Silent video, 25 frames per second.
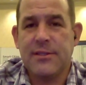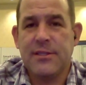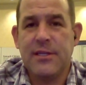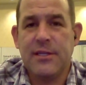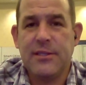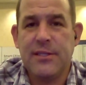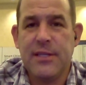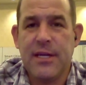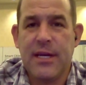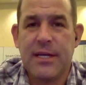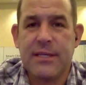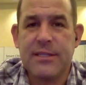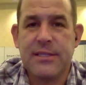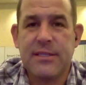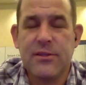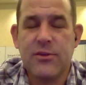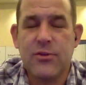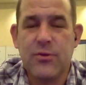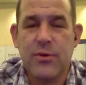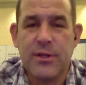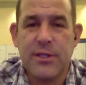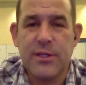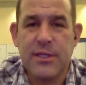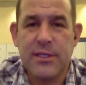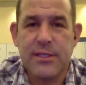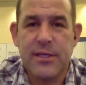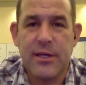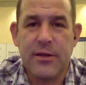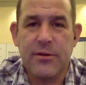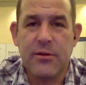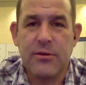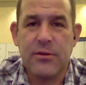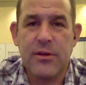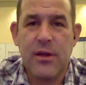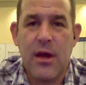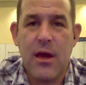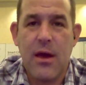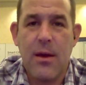GTX
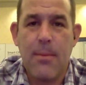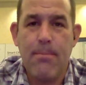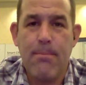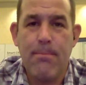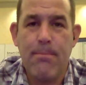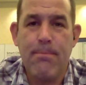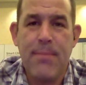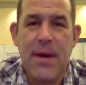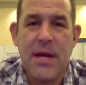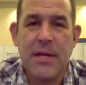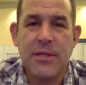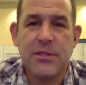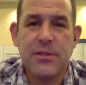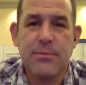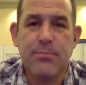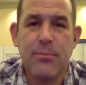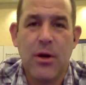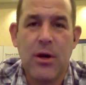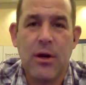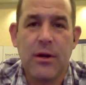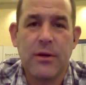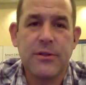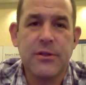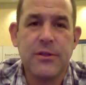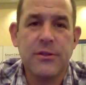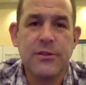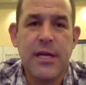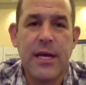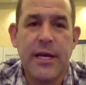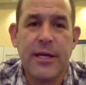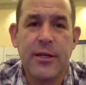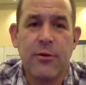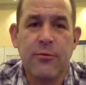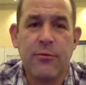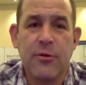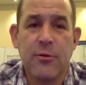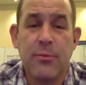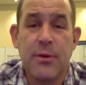2600 benchmarks, you should
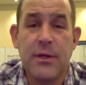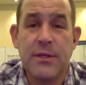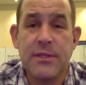head over to